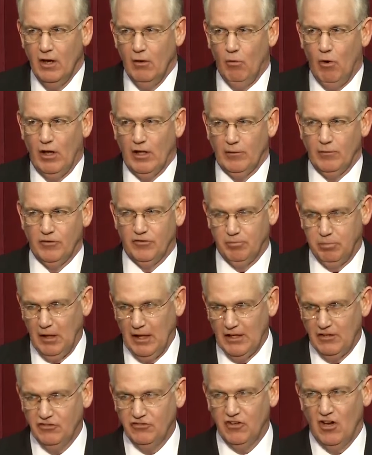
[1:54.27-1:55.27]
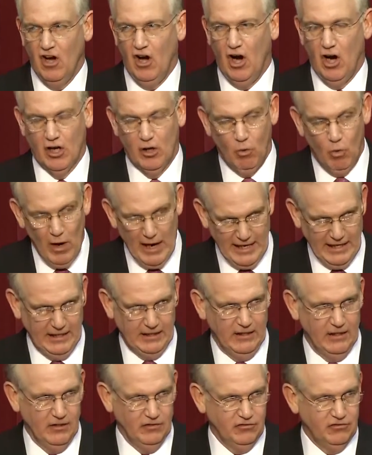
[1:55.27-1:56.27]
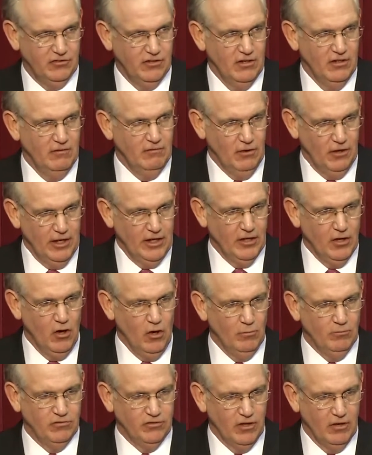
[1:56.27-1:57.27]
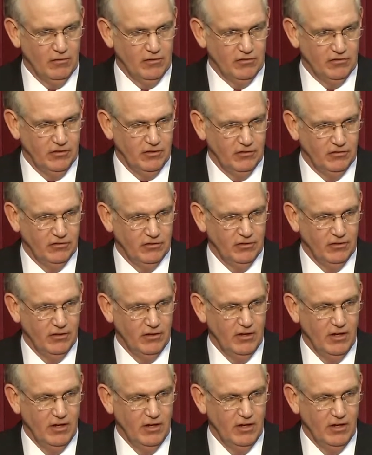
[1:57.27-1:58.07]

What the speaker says: while he was placed on a waiting list for in-home services.